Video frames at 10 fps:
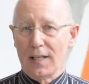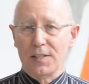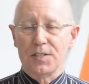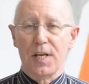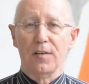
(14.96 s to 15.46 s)

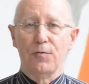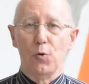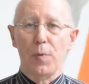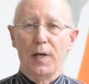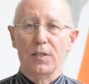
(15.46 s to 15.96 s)
like to take a
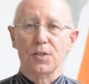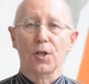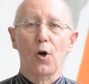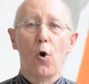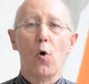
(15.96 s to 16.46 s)
few minutes to
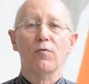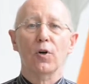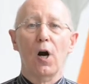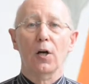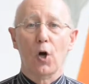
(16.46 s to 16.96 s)
go
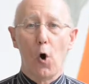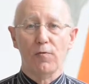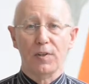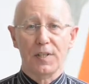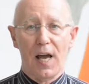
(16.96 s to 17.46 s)
over our
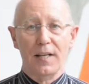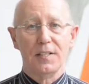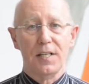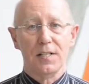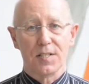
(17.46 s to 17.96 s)

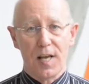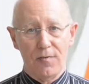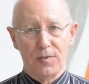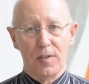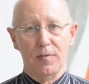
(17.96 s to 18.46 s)
COVID-19
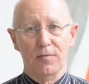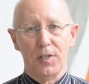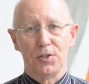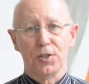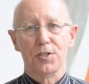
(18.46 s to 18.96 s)
safety
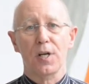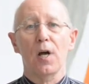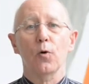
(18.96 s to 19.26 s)
features,